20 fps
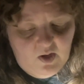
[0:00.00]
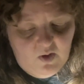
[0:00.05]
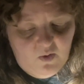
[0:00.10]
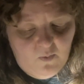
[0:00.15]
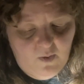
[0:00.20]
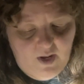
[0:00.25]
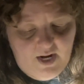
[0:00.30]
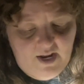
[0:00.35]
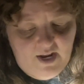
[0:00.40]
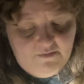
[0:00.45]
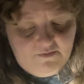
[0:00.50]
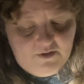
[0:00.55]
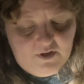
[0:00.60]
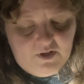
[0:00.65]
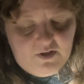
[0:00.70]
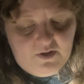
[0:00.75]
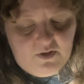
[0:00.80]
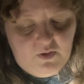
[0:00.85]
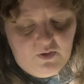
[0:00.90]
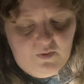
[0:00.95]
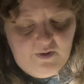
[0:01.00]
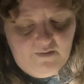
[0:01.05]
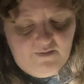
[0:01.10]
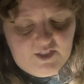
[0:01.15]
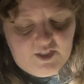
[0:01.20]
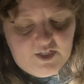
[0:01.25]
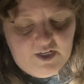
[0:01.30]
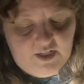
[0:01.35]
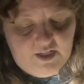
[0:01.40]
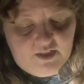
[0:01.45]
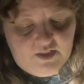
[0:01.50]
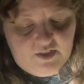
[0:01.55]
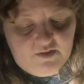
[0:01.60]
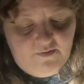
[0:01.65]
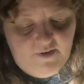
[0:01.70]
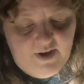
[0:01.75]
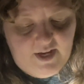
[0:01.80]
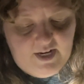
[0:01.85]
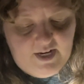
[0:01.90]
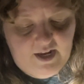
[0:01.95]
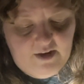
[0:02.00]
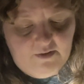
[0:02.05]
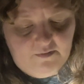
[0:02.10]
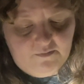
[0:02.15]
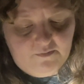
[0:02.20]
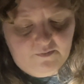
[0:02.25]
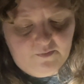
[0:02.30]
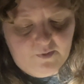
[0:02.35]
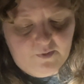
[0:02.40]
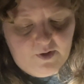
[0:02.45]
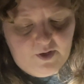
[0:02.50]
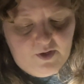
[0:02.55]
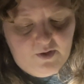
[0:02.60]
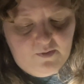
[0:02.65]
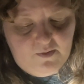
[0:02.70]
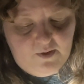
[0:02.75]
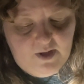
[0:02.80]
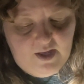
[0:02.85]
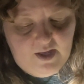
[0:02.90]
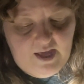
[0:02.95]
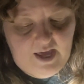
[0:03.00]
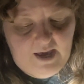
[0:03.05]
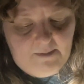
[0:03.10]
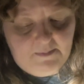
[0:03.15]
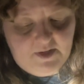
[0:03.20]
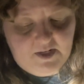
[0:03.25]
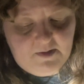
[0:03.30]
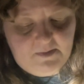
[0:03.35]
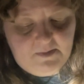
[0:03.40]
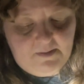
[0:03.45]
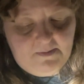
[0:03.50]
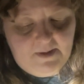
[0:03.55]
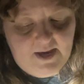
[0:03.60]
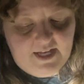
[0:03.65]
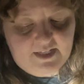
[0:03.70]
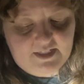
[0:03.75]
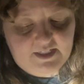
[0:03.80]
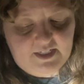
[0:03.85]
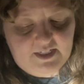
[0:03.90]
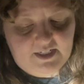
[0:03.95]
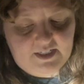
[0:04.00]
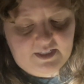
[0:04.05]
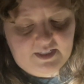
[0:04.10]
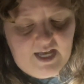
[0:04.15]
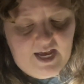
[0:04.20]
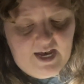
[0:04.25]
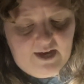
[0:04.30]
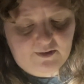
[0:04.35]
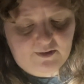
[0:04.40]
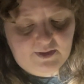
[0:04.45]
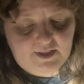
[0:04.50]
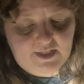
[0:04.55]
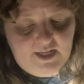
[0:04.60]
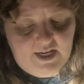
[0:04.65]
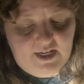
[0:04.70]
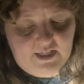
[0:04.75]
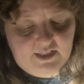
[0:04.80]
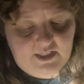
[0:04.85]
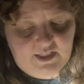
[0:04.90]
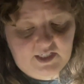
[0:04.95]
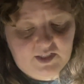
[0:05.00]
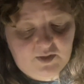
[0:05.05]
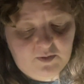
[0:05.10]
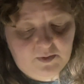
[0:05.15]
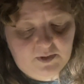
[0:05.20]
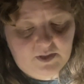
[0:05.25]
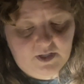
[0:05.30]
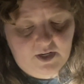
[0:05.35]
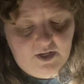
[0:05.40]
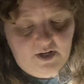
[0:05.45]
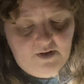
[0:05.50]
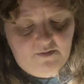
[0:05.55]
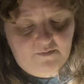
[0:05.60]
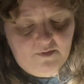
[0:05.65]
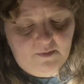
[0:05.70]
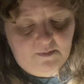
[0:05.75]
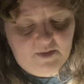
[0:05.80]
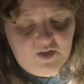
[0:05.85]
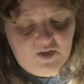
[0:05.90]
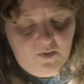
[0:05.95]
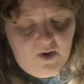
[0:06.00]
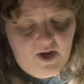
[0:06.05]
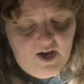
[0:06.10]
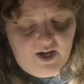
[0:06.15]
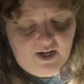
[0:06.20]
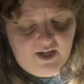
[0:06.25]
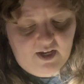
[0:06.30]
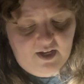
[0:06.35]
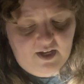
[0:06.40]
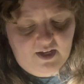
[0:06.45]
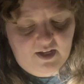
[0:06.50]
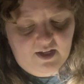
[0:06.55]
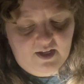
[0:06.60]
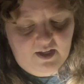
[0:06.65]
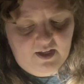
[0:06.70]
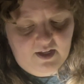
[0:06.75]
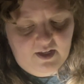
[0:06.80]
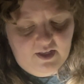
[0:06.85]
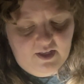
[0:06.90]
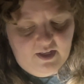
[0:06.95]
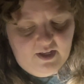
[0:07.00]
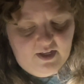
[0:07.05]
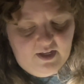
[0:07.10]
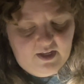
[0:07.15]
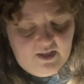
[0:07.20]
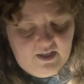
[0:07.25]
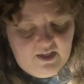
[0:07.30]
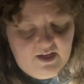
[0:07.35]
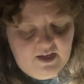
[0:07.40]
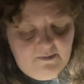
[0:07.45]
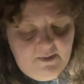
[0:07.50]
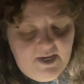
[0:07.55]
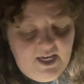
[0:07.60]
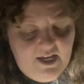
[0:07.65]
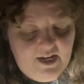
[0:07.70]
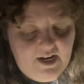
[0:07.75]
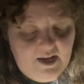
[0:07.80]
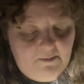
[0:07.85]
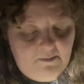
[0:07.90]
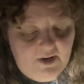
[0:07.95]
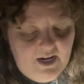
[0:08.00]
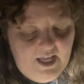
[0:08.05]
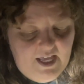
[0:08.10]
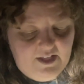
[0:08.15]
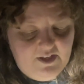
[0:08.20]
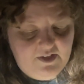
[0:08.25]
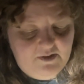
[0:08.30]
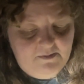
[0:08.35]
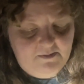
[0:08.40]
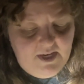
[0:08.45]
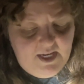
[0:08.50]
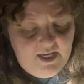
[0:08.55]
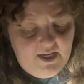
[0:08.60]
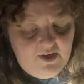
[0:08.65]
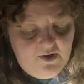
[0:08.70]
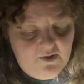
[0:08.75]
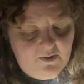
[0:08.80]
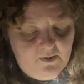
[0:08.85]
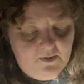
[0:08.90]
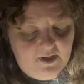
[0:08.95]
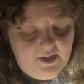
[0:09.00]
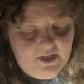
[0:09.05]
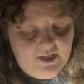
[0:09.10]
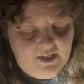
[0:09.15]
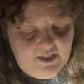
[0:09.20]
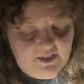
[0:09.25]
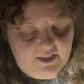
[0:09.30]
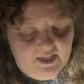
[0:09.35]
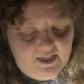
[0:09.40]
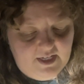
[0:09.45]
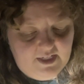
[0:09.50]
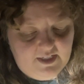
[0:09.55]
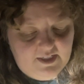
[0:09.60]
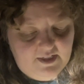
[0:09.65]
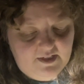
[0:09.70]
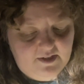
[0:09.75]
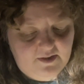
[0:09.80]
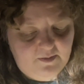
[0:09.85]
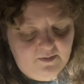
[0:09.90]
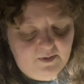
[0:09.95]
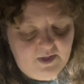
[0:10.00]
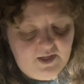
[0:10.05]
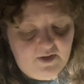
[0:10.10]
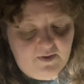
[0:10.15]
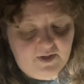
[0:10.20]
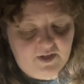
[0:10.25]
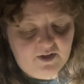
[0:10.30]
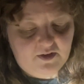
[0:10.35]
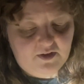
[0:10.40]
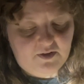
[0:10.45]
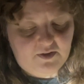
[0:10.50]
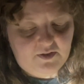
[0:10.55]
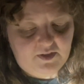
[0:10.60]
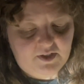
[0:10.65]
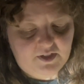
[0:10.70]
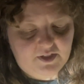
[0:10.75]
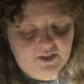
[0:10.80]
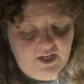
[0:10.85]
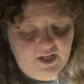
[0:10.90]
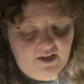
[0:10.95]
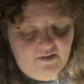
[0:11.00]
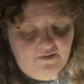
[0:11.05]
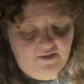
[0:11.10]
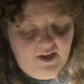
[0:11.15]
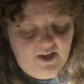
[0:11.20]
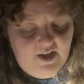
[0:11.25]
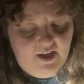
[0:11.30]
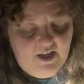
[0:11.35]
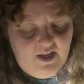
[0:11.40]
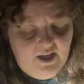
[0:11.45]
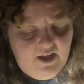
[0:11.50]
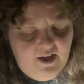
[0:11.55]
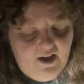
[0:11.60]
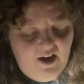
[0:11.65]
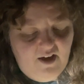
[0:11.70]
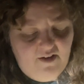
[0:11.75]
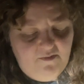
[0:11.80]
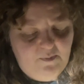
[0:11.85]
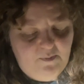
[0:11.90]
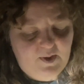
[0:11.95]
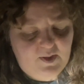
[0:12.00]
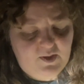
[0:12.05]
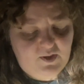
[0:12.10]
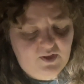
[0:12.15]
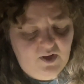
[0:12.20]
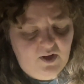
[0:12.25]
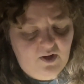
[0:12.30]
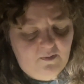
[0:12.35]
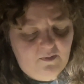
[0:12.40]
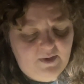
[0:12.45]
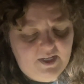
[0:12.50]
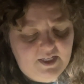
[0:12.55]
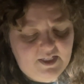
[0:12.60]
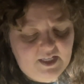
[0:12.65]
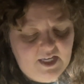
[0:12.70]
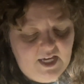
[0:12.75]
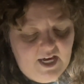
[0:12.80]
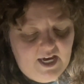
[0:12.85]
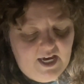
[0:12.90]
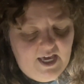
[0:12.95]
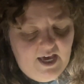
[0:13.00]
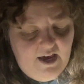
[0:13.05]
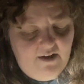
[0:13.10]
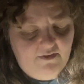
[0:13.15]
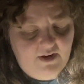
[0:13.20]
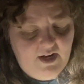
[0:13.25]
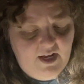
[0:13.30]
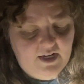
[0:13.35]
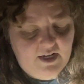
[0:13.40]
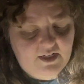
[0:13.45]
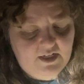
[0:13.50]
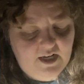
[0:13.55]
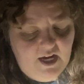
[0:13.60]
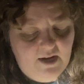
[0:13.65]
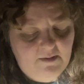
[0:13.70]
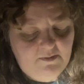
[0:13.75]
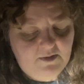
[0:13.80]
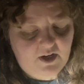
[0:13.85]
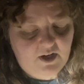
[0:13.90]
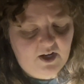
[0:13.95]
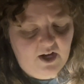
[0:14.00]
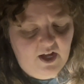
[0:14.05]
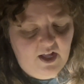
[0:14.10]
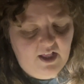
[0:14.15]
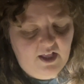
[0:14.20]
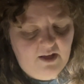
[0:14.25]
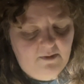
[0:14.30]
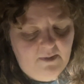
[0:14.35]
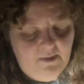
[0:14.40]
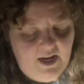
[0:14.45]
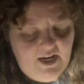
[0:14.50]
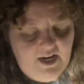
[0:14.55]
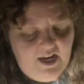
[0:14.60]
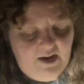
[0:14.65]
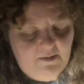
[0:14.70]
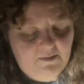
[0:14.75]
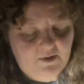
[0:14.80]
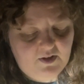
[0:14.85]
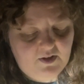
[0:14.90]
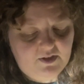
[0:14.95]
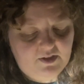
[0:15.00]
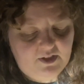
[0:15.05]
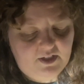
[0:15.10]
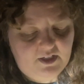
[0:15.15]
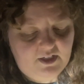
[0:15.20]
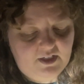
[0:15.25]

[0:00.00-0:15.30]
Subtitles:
One afternoon, you have a chance to find out, for you happen to be passing his house as he is returning from his walk. "Come in, I'm glad to meet you," he says, when you introduce yourself. "I've been so busy, I haven't had time to call on my neighbors."